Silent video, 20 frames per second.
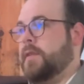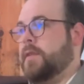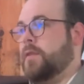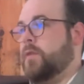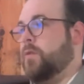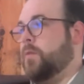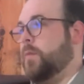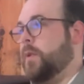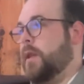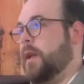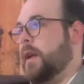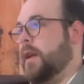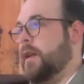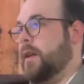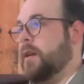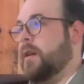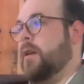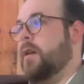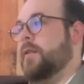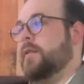who play
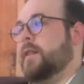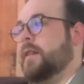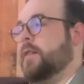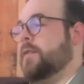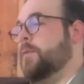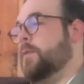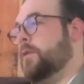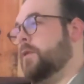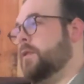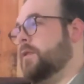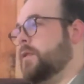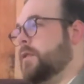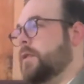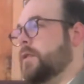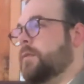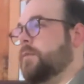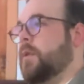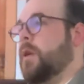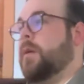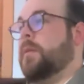in contact sports
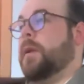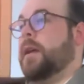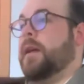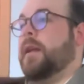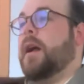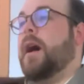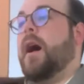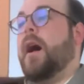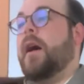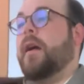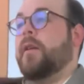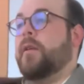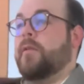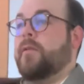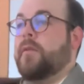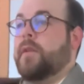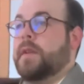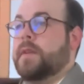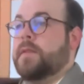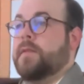are probably at a higher
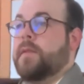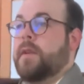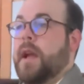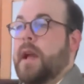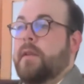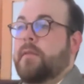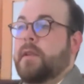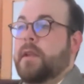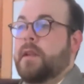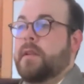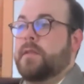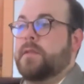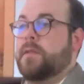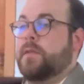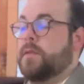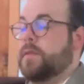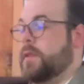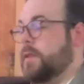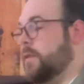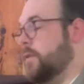risk for having
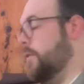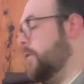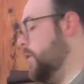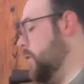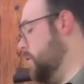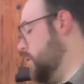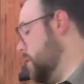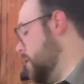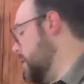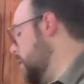issues in the future.